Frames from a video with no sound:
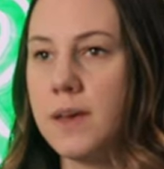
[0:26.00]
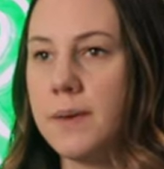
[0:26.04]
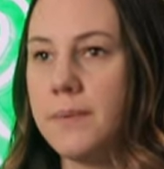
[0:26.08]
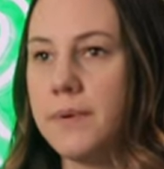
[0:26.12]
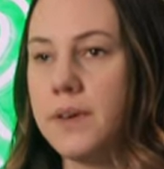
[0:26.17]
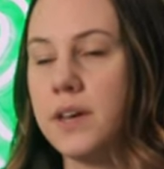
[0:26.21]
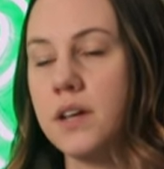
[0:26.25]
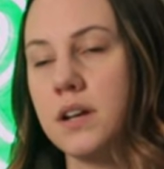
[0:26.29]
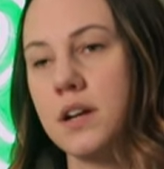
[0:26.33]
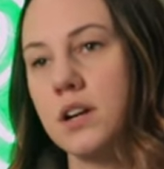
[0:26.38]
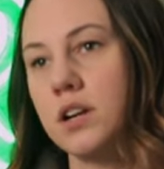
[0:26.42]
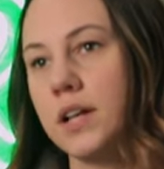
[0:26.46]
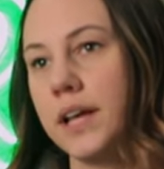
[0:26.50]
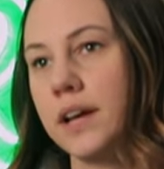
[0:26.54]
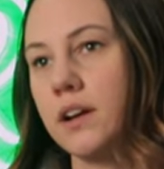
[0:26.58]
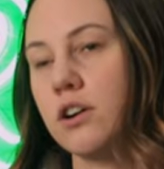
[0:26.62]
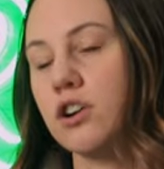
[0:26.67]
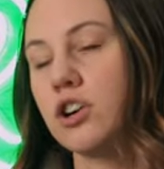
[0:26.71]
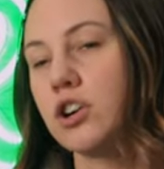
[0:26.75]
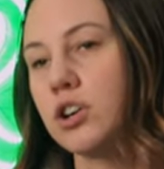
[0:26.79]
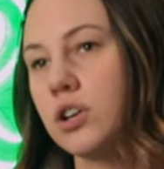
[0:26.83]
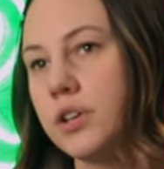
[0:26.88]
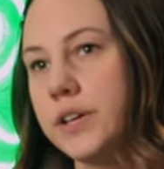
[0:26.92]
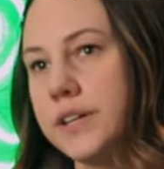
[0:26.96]
maybe in like
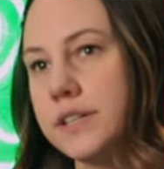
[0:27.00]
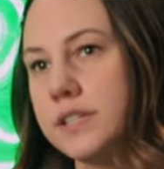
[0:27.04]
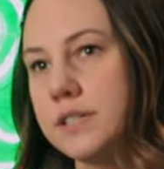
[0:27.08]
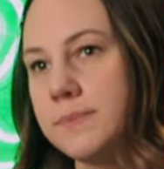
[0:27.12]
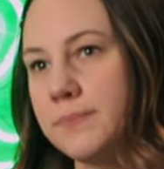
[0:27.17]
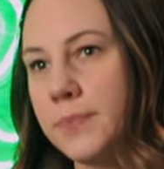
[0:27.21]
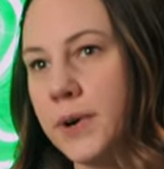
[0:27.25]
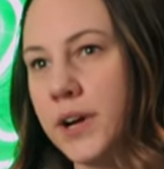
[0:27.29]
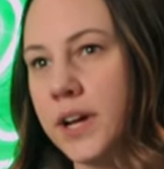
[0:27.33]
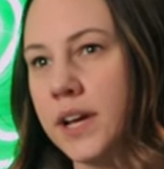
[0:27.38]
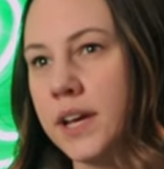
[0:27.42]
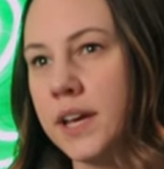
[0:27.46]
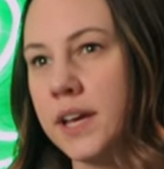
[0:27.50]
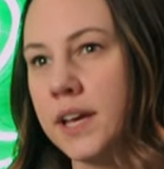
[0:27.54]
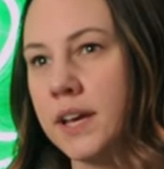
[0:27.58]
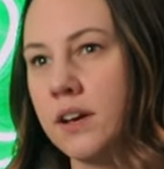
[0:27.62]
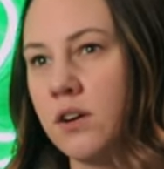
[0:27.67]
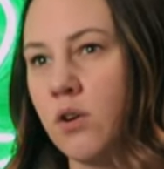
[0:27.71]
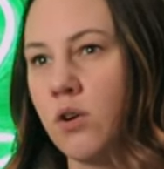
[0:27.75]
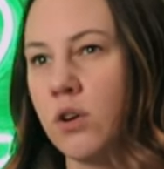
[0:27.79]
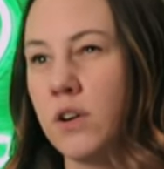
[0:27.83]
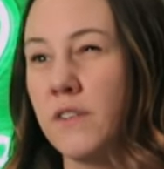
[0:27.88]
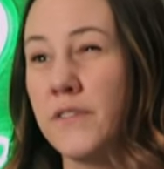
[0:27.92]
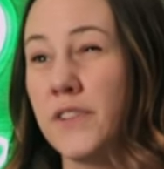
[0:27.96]
early
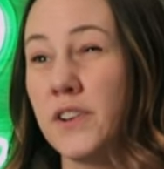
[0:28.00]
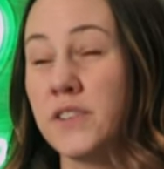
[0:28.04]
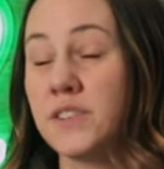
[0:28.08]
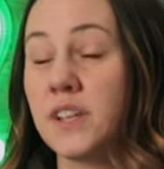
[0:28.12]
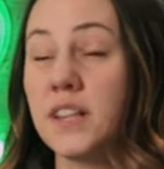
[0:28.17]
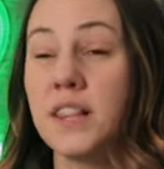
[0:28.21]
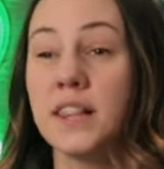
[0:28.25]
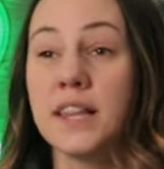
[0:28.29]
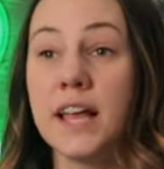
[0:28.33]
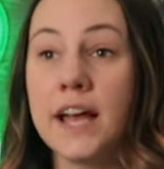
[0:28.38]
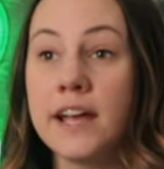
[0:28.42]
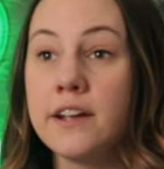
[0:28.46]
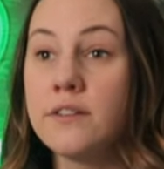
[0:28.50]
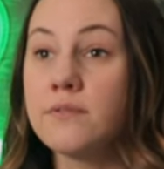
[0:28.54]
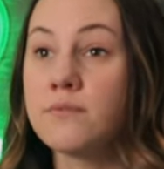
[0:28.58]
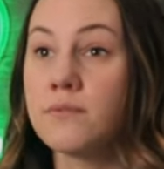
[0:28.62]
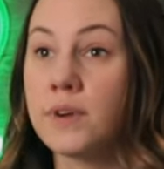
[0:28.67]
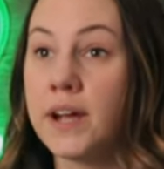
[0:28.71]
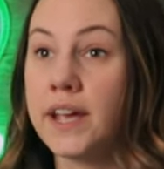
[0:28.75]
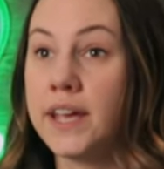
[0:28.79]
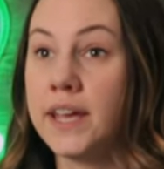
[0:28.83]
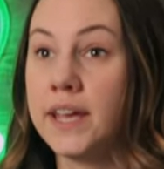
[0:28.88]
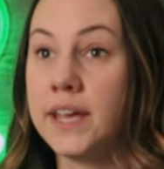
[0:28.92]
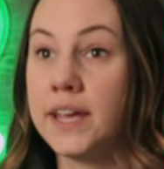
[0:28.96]
spring or if there's a light
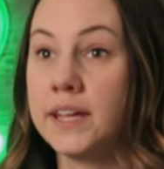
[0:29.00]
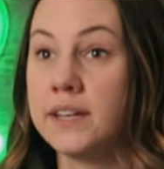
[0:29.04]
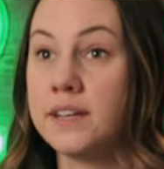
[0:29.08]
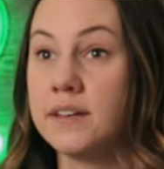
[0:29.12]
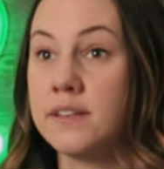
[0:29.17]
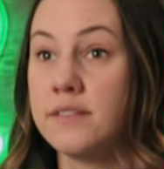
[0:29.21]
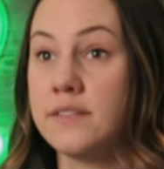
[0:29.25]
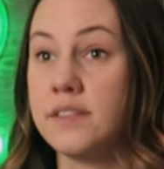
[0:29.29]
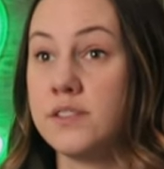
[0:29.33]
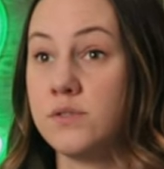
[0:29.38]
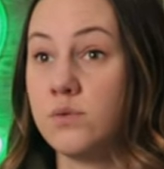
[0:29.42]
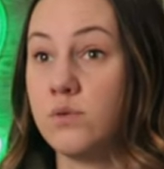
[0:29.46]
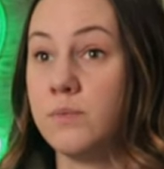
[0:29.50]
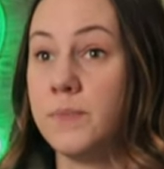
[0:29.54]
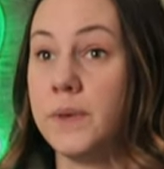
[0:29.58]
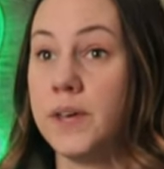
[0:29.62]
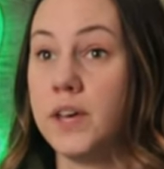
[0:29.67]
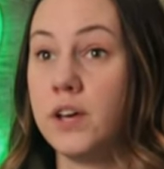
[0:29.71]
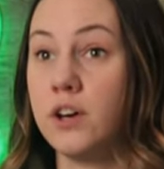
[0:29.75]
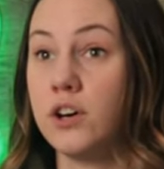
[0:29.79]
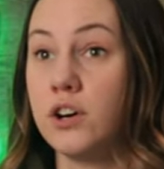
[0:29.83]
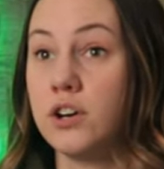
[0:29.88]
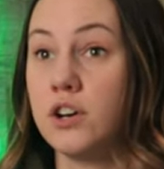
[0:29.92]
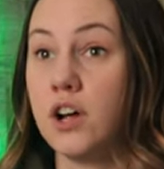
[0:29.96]
rain, this would be
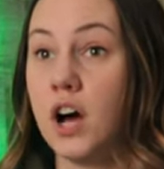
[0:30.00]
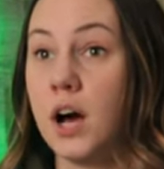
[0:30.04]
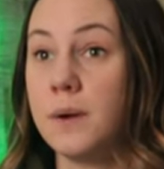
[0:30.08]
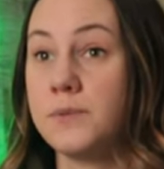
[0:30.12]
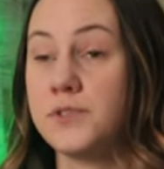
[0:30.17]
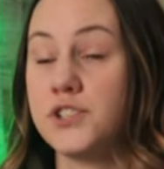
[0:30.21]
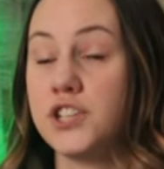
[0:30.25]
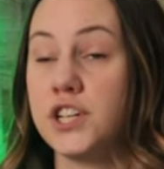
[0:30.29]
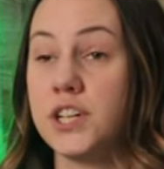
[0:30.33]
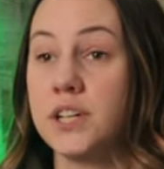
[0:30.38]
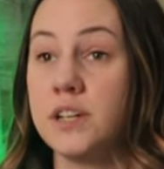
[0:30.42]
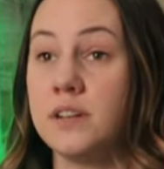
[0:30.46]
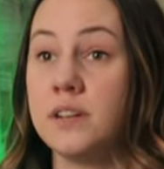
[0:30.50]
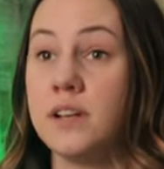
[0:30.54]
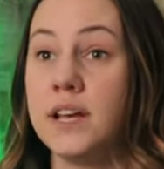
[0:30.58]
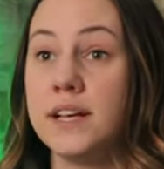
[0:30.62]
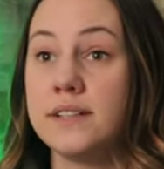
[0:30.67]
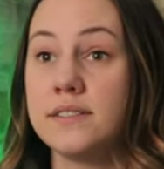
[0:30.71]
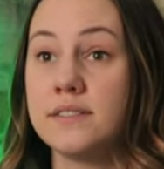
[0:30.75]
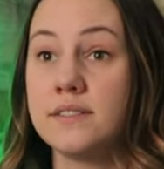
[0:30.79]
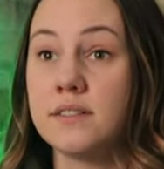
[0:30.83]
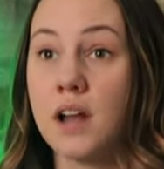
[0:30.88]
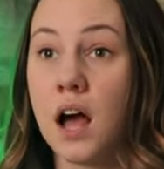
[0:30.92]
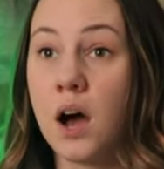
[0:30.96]
a good option.
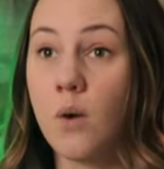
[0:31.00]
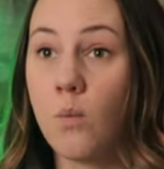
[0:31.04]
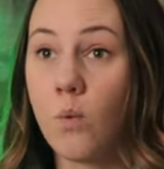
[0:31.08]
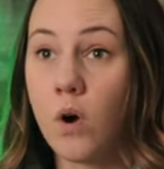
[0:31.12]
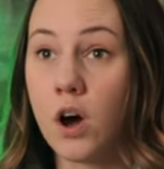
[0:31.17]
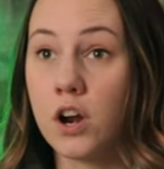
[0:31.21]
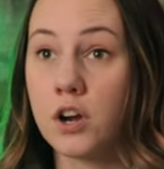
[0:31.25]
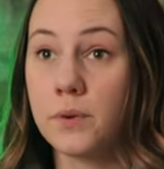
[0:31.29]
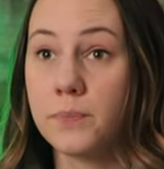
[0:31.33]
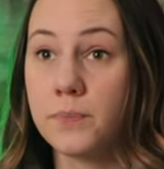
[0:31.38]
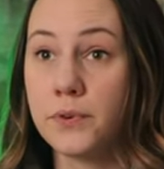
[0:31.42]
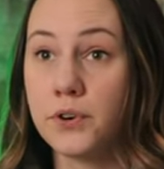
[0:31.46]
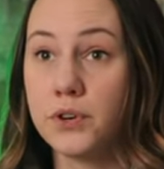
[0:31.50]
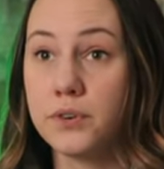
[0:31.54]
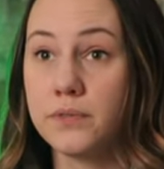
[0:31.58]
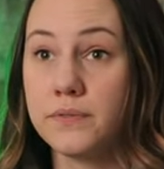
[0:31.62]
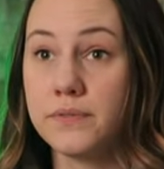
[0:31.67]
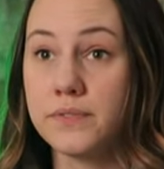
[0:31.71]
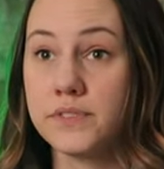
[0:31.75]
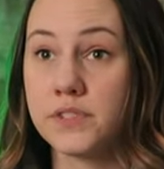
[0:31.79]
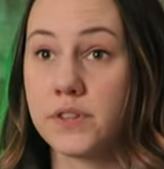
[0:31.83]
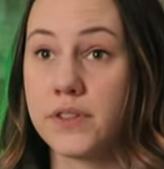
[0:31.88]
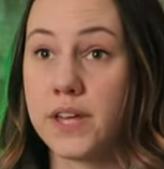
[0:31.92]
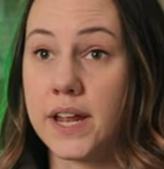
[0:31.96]
It's not
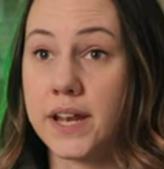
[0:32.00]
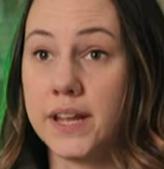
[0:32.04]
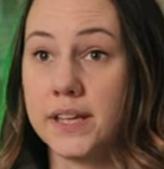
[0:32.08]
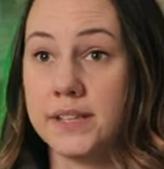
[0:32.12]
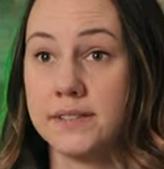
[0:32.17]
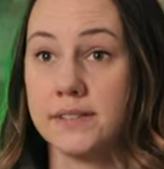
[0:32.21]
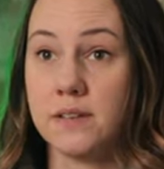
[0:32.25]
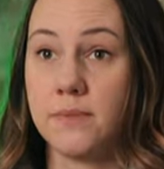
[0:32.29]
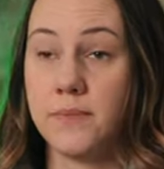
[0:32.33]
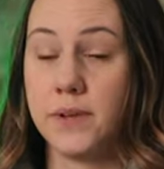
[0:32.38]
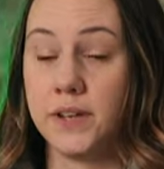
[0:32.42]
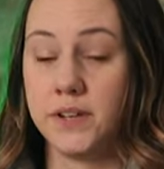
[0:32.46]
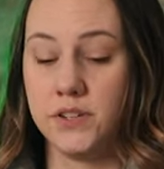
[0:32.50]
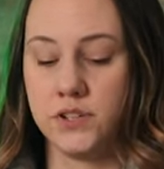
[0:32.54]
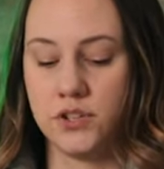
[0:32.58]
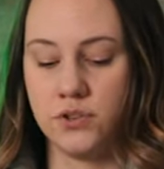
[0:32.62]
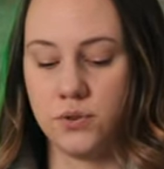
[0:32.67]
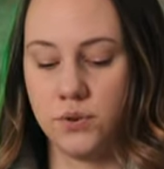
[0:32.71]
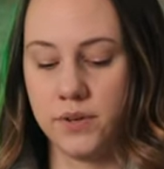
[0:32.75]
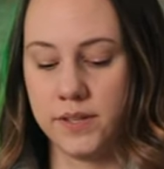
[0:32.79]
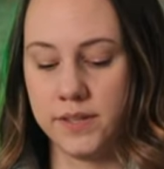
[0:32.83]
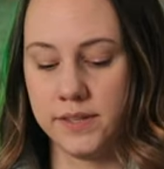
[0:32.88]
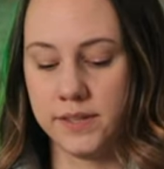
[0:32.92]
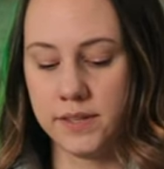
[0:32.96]
waterproof, so that is something
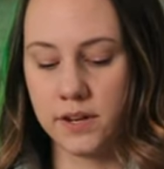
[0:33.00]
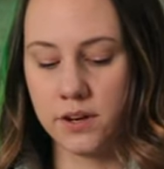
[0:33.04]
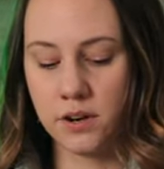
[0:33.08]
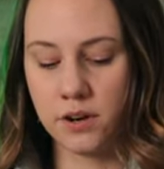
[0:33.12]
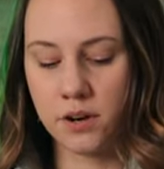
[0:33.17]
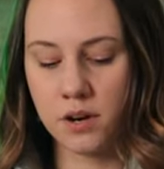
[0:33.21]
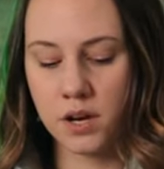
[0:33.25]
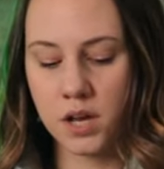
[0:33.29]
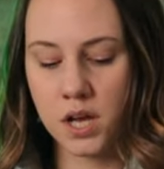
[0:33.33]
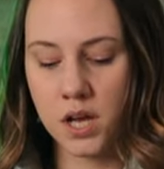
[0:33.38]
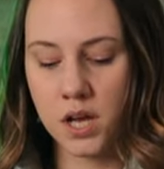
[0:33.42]
to consider,